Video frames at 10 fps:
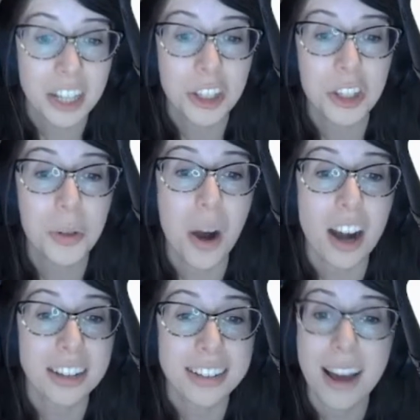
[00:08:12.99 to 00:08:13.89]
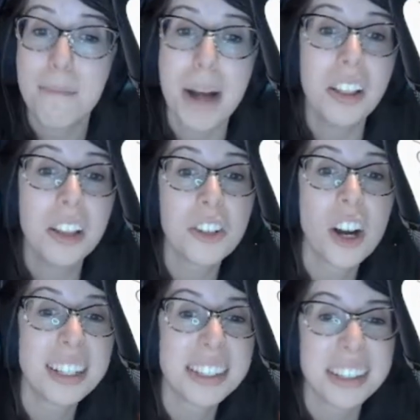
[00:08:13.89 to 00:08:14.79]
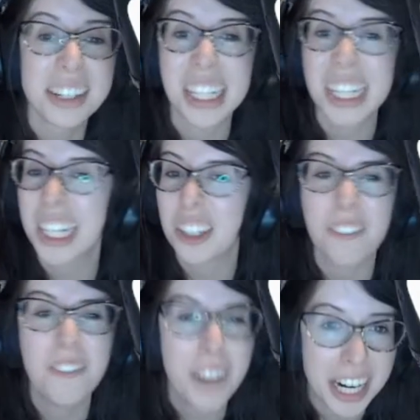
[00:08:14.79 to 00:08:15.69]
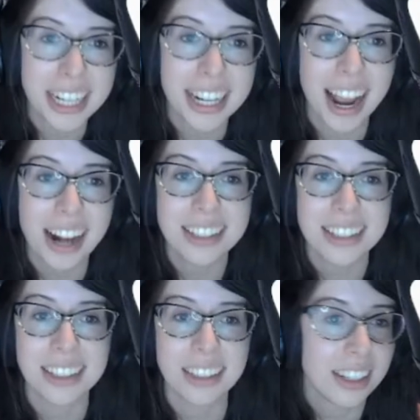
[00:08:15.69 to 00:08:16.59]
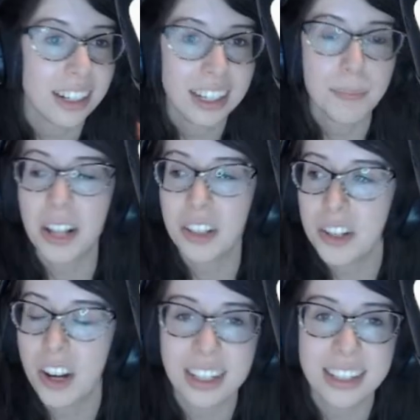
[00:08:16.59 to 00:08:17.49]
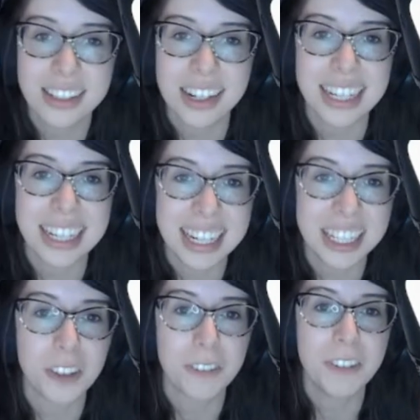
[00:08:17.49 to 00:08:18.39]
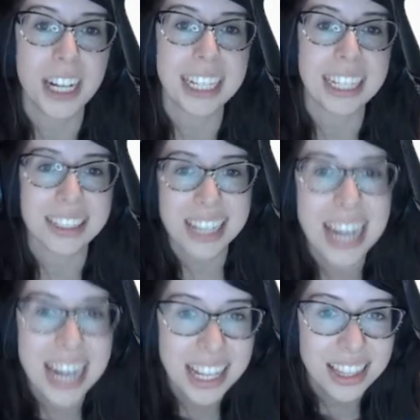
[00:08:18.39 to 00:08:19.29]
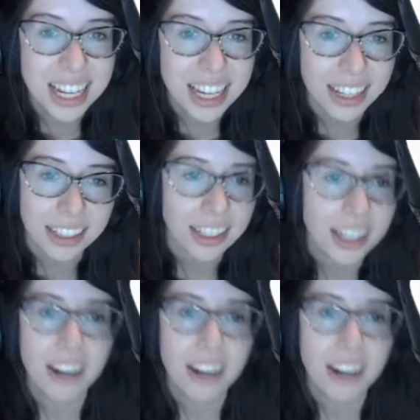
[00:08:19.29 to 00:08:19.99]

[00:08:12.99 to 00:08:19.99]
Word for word: You are done. Belladong is gonna kick your fucking ass in. Belladong is gonna kick your fucking teeth in.